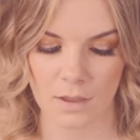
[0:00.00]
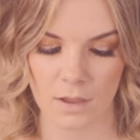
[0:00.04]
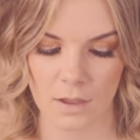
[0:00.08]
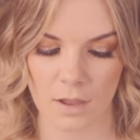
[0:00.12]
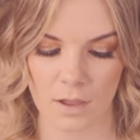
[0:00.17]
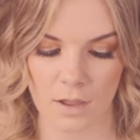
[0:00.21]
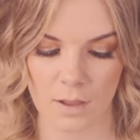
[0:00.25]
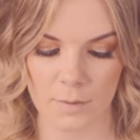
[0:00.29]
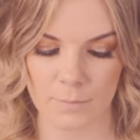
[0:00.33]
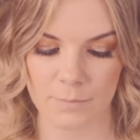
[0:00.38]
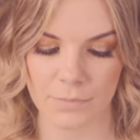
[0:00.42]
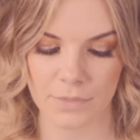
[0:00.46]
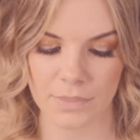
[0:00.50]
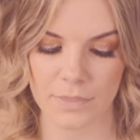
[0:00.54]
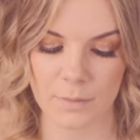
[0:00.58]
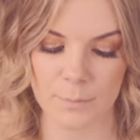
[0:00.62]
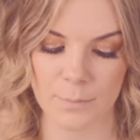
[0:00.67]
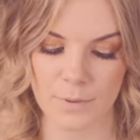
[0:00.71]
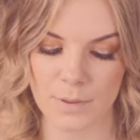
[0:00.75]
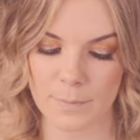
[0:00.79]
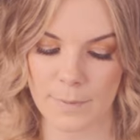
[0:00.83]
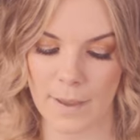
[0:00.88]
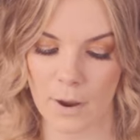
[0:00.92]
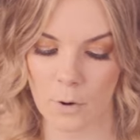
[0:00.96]
The
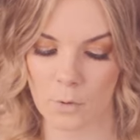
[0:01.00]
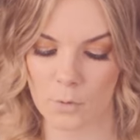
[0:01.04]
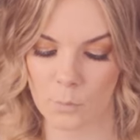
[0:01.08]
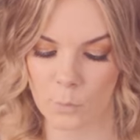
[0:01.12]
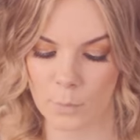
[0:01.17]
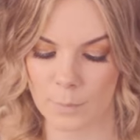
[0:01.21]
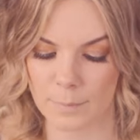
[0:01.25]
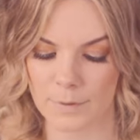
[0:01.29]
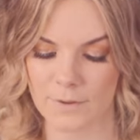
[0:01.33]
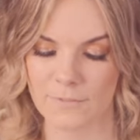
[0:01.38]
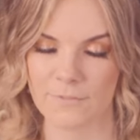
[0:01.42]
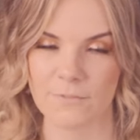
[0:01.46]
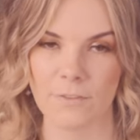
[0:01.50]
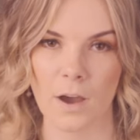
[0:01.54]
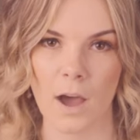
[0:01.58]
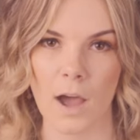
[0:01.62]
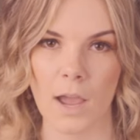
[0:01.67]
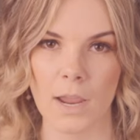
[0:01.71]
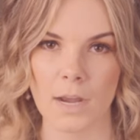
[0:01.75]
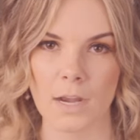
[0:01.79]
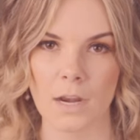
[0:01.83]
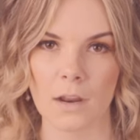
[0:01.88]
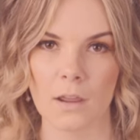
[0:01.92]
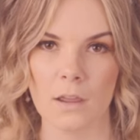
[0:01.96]
B power would be
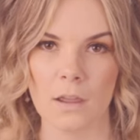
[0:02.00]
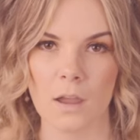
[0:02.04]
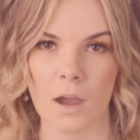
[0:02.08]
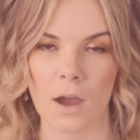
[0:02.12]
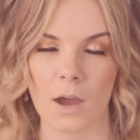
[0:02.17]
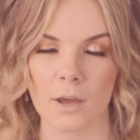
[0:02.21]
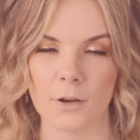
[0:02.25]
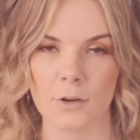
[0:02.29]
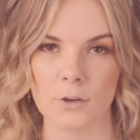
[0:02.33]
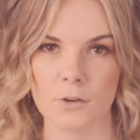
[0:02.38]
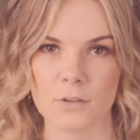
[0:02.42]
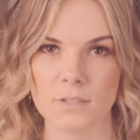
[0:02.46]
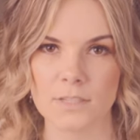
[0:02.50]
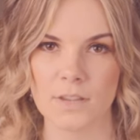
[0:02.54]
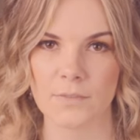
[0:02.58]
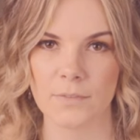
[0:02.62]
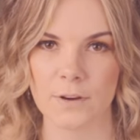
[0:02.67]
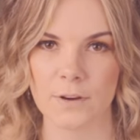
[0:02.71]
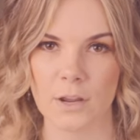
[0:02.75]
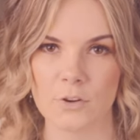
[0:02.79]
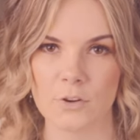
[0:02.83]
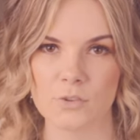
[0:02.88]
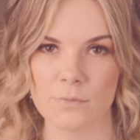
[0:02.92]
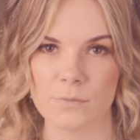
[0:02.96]
fine on her.
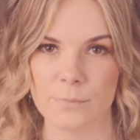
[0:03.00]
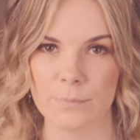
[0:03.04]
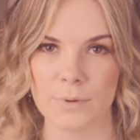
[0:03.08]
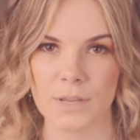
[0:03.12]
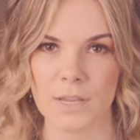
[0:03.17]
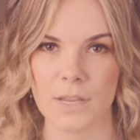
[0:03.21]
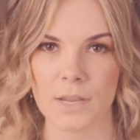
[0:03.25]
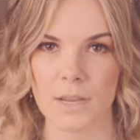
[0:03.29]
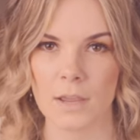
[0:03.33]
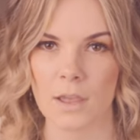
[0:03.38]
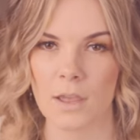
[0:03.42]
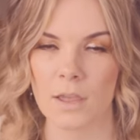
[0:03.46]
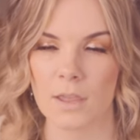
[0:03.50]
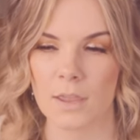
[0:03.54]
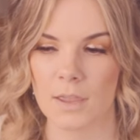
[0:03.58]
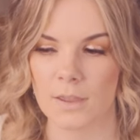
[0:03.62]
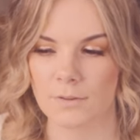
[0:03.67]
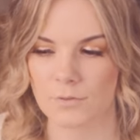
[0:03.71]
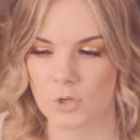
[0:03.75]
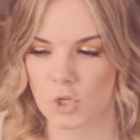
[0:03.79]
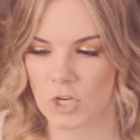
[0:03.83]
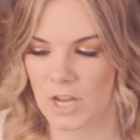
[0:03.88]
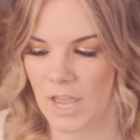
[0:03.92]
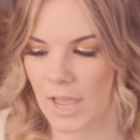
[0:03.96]
700B,
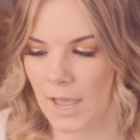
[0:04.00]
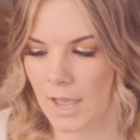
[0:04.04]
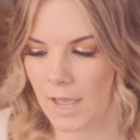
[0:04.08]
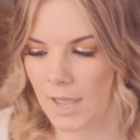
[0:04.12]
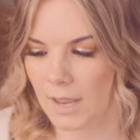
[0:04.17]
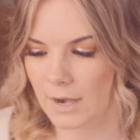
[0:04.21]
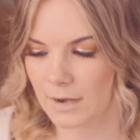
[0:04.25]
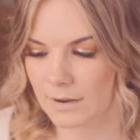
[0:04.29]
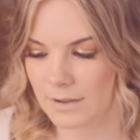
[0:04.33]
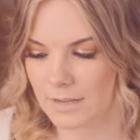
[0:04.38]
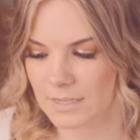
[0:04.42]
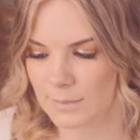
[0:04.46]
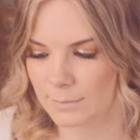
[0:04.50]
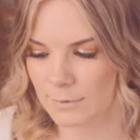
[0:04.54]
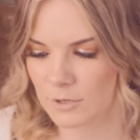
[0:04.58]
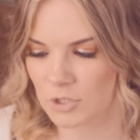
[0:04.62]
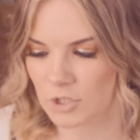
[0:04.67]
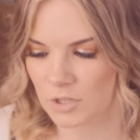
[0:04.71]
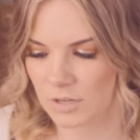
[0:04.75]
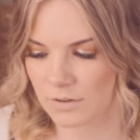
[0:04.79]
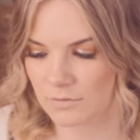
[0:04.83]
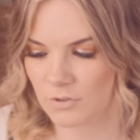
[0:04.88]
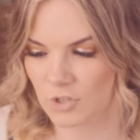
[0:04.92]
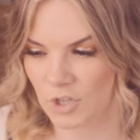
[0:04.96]
if she had,
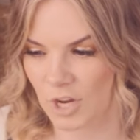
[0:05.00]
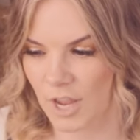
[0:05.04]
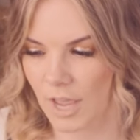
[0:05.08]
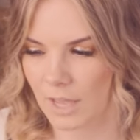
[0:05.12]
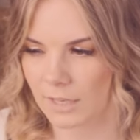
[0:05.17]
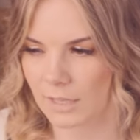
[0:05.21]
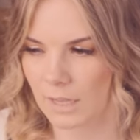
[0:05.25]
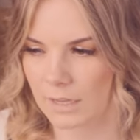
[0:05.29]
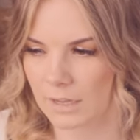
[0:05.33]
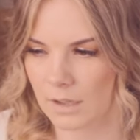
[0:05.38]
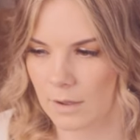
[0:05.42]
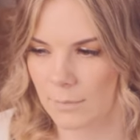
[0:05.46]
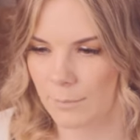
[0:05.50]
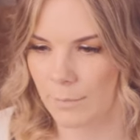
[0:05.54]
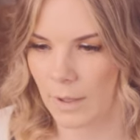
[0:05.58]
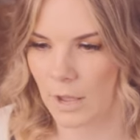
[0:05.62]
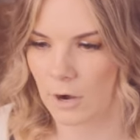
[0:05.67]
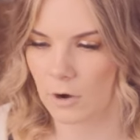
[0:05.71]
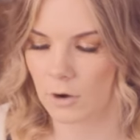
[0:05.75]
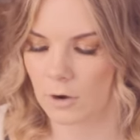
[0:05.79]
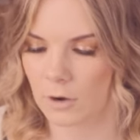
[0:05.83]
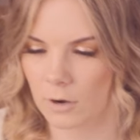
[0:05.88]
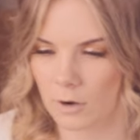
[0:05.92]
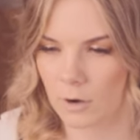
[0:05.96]
especially if she had like a
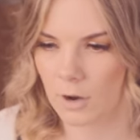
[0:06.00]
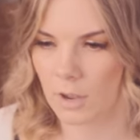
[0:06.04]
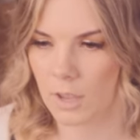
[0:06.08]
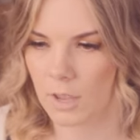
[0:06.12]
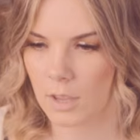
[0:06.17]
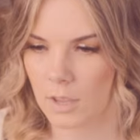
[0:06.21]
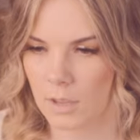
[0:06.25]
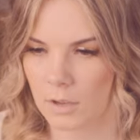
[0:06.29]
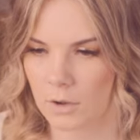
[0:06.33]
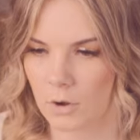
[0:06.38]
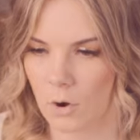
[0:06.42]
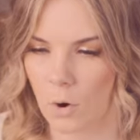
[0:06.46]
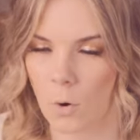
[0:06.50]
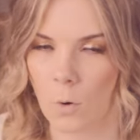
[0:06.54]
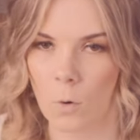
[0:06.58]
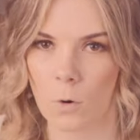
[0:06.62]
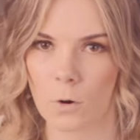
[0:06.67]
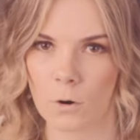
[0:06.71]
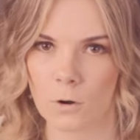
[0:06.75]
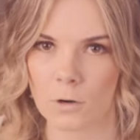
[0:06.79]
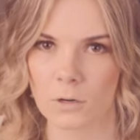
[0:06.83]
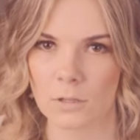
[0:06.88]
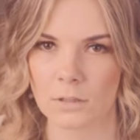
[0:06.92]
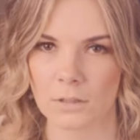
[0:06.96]
better
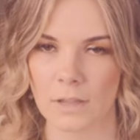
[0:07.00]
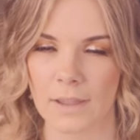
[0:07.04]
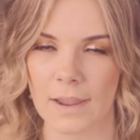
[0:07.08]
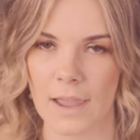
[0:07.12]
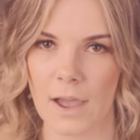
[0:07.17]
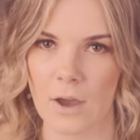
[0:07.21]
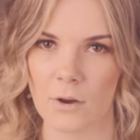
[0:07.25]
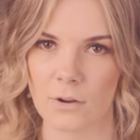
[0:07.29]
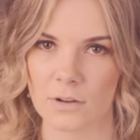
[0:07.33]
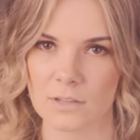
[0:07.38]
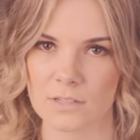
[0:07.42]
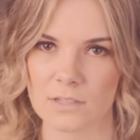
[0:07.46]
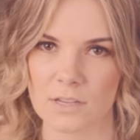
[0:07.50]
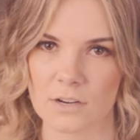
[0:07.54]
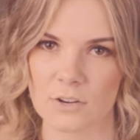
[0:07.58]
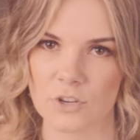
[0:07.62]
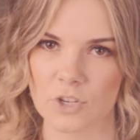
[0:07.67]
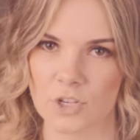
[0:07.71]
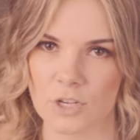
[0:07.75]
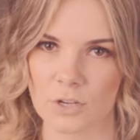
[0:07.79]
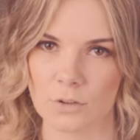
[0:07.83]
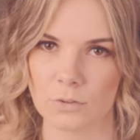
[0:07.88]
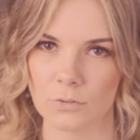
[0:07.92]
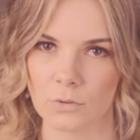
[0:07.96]
core layout instead of
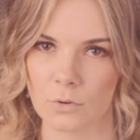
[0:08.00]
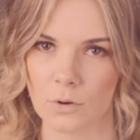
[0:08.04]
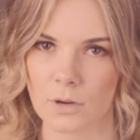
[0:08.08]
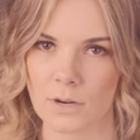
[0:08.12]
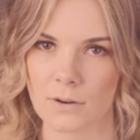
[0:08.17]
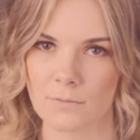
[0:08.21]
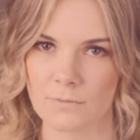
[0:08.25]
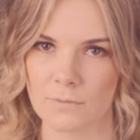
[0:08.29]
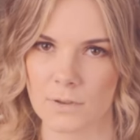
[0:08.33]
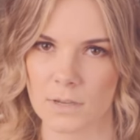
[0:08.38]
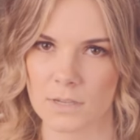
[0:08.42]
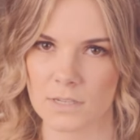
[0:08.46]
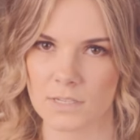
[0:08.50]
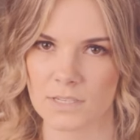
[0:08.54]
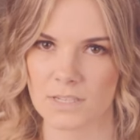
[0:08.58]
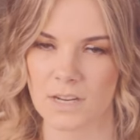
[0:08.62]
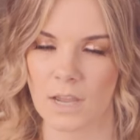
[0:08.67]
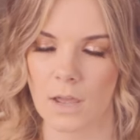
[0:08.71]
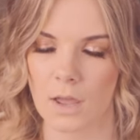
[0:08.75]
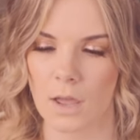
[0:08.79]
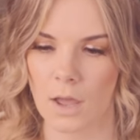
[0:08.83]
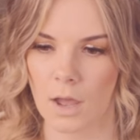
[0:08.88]
shield green fist.